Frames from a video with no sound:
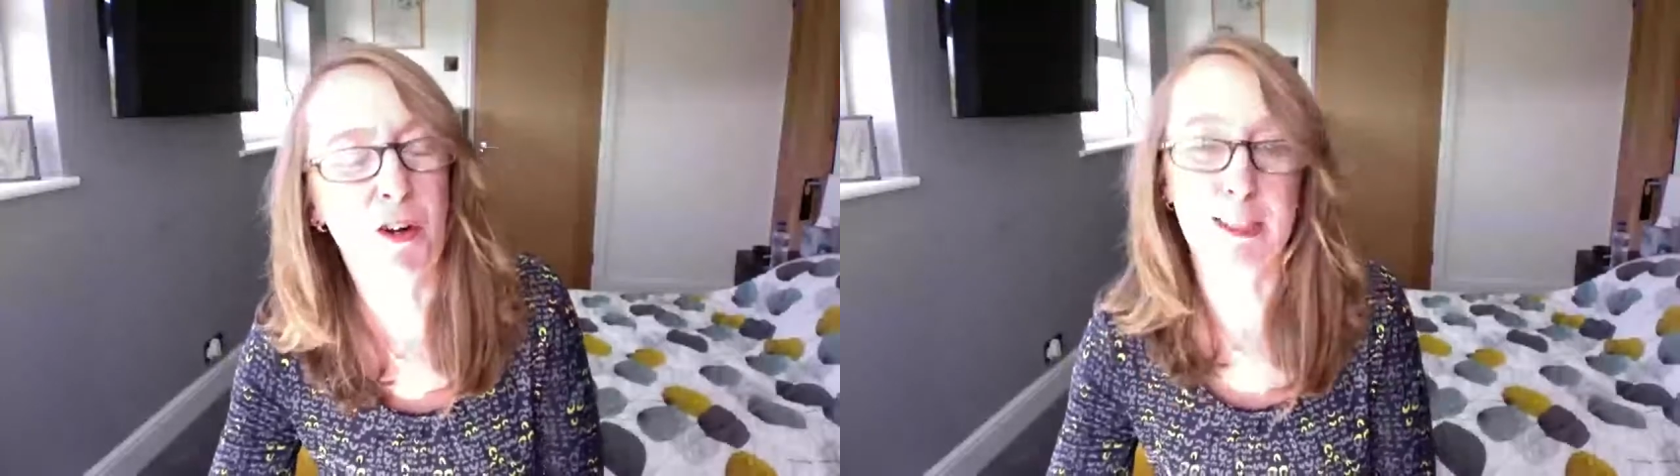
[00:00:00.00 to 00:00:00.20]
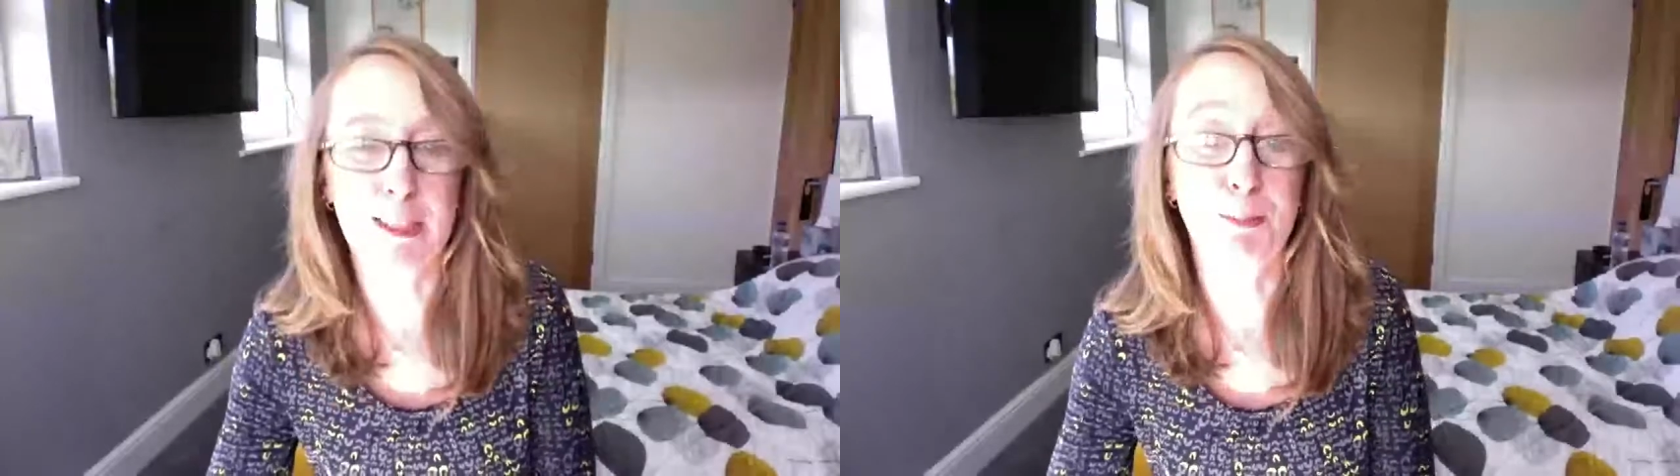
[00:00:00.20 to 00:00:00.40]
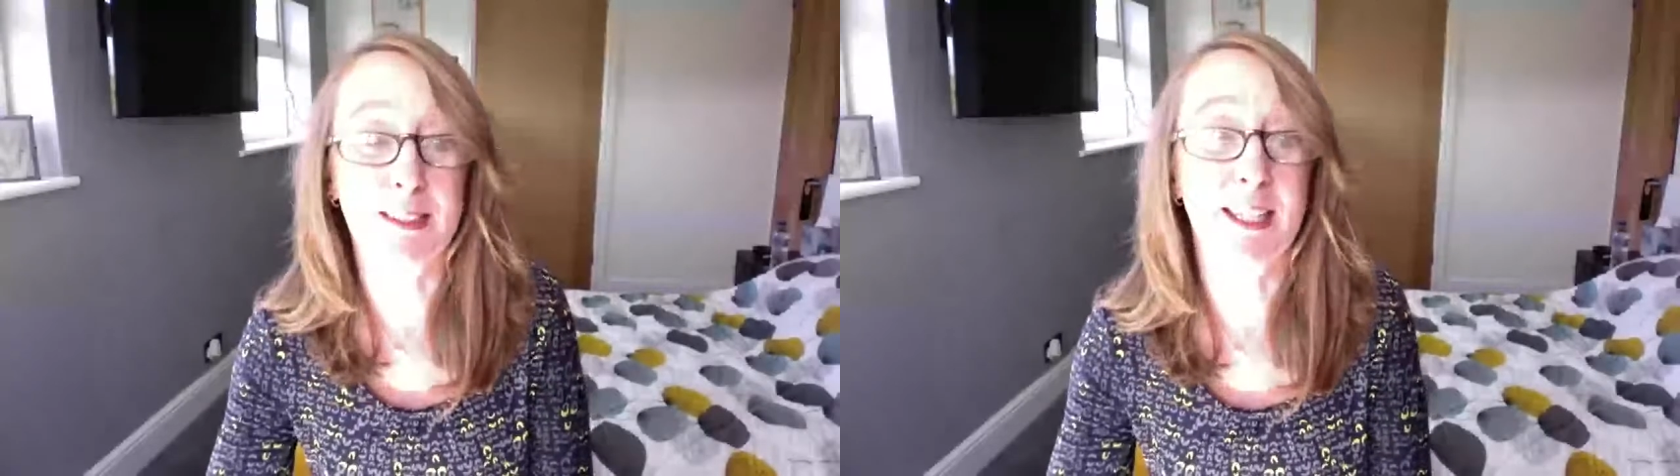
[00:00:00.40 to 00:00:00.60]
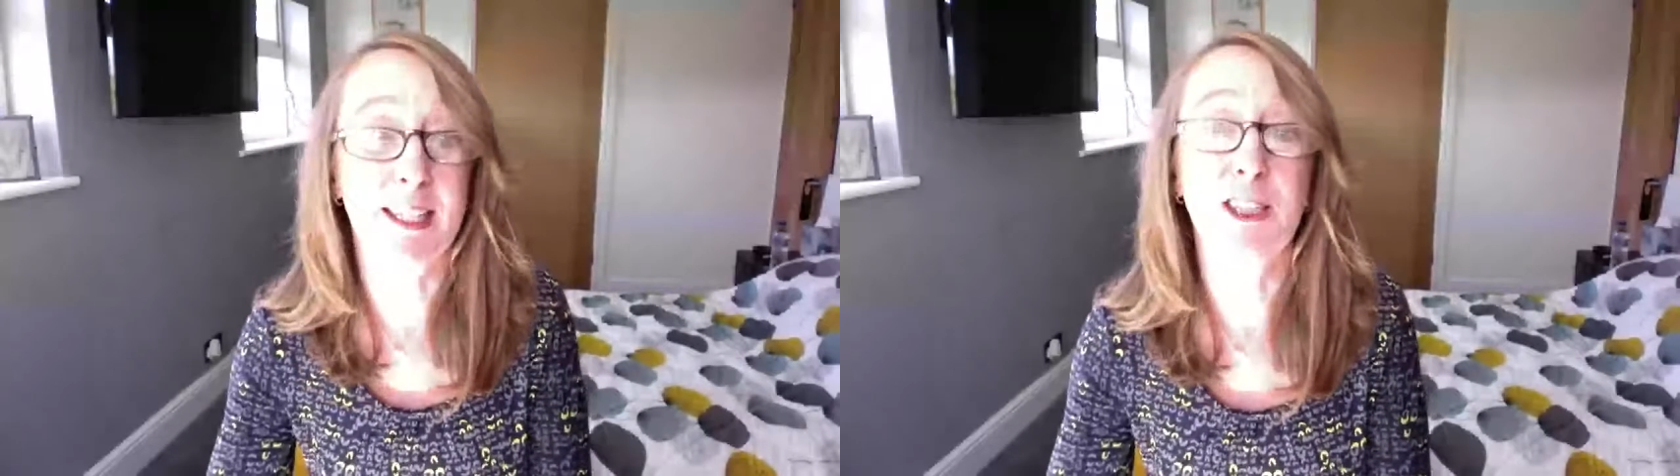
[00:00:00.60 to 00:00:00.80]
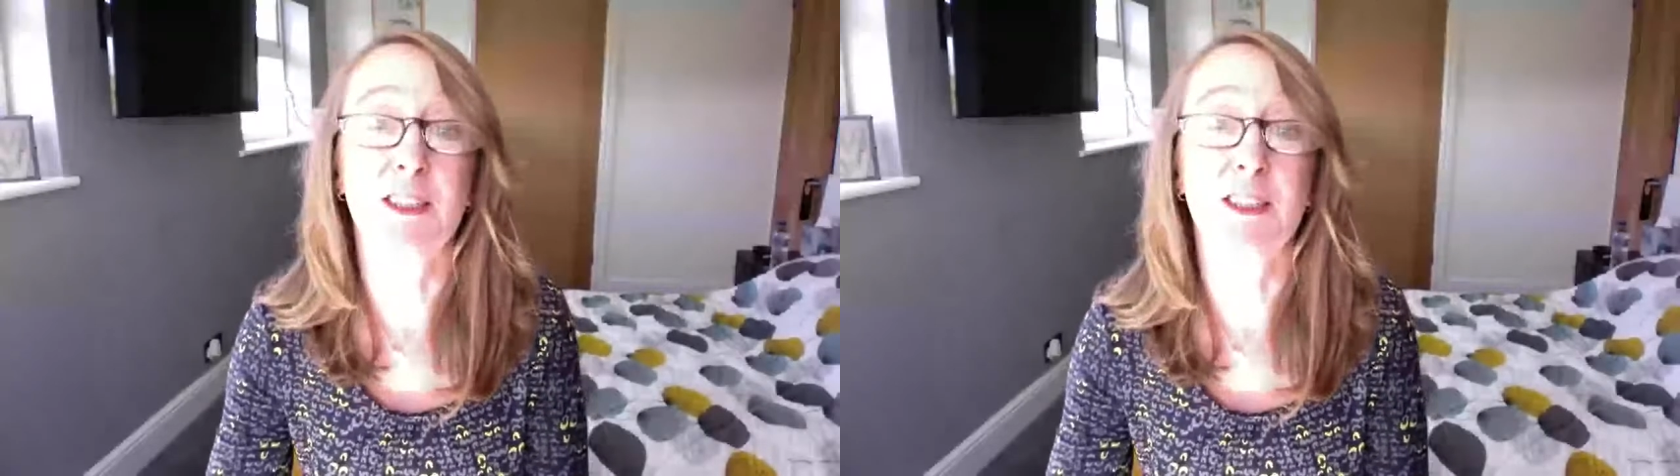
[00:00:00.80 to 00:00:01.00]

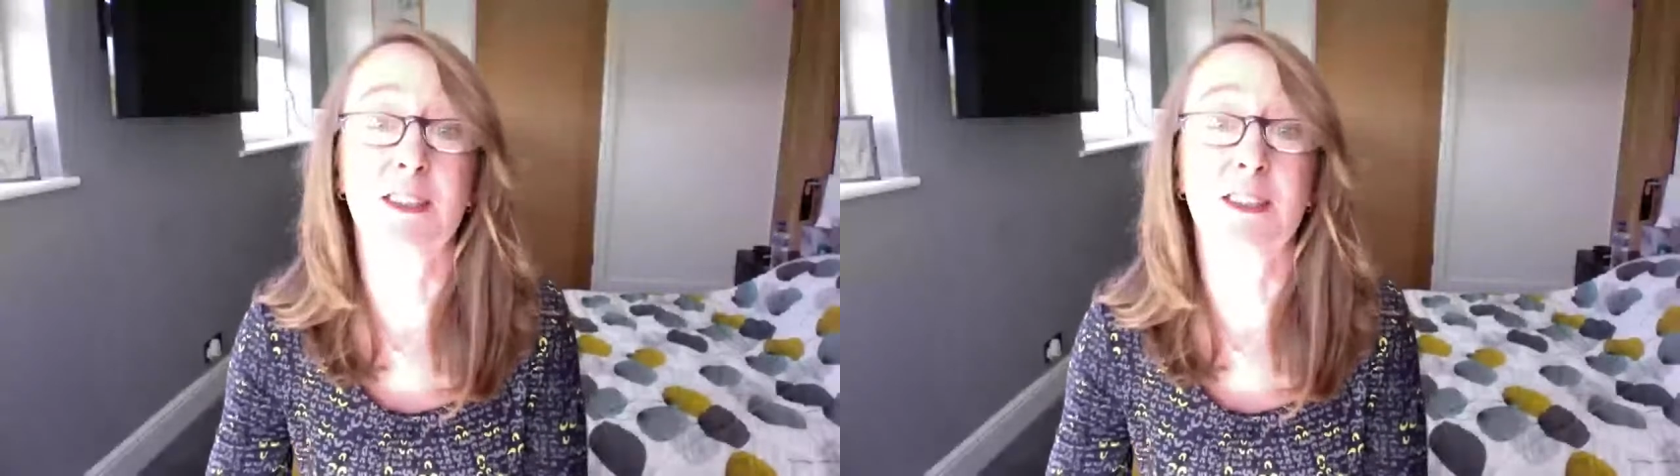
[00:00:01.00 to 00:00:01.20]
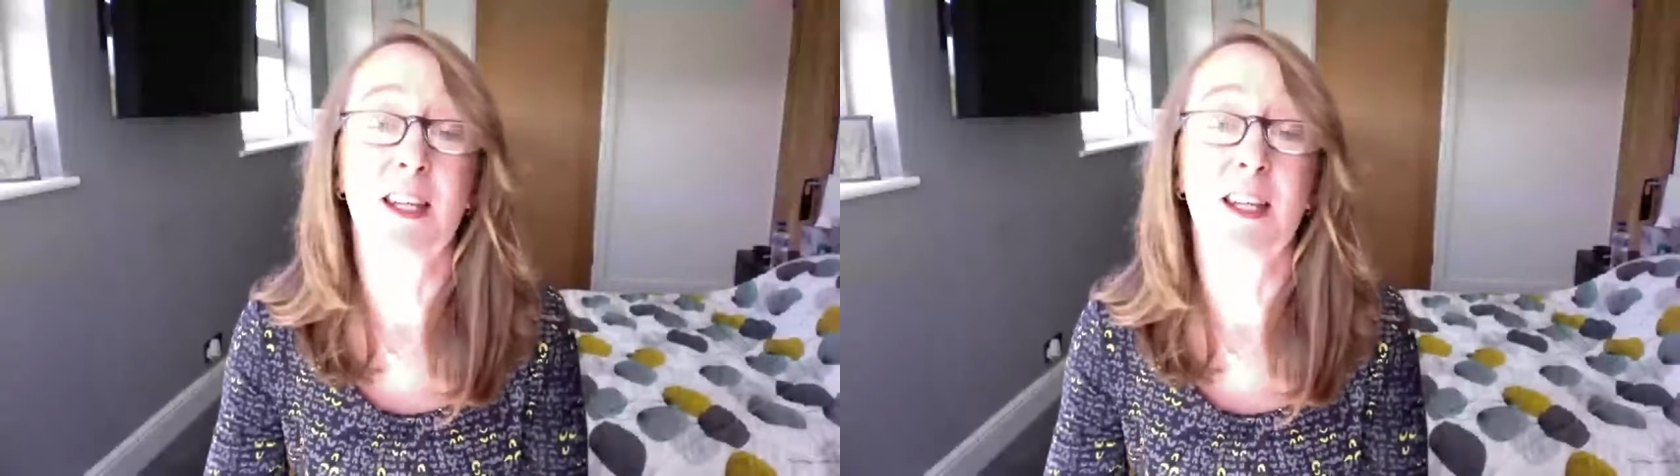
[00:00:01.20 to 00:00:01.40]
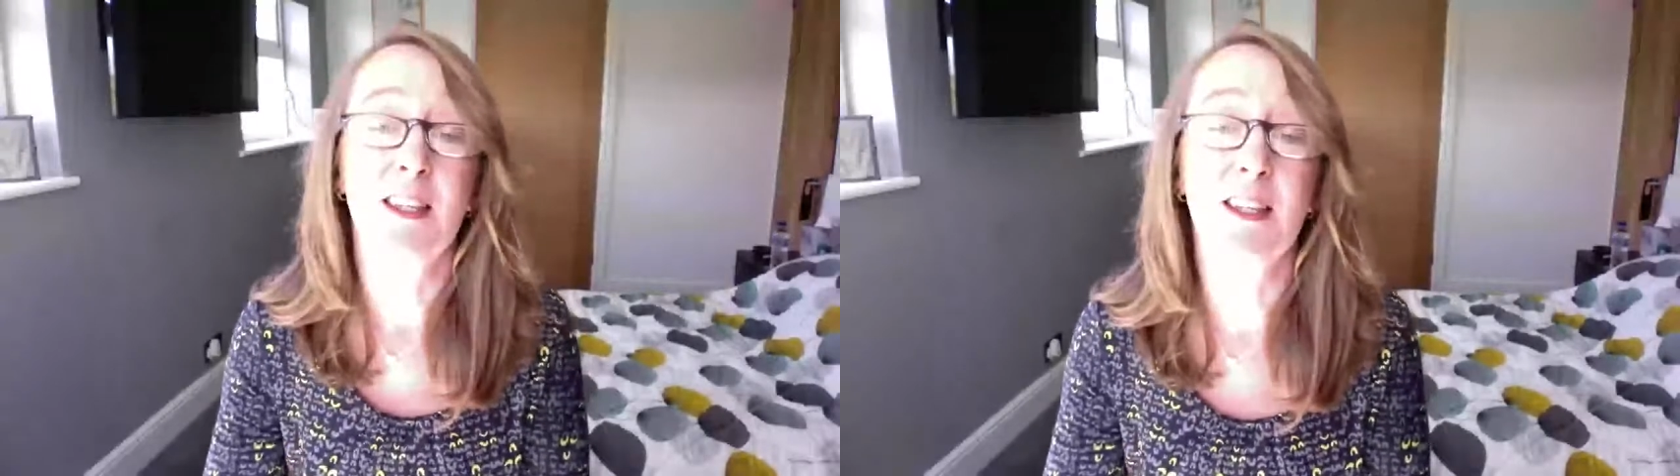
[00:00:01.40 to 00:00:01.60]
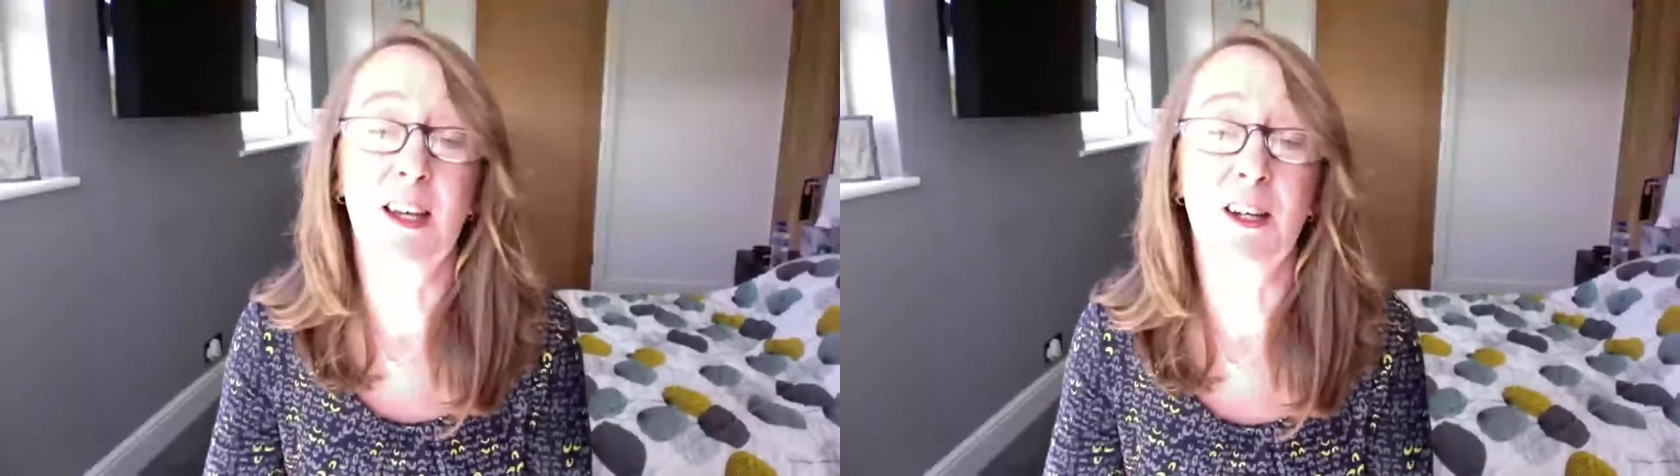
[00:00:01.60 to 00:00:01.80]
expectations that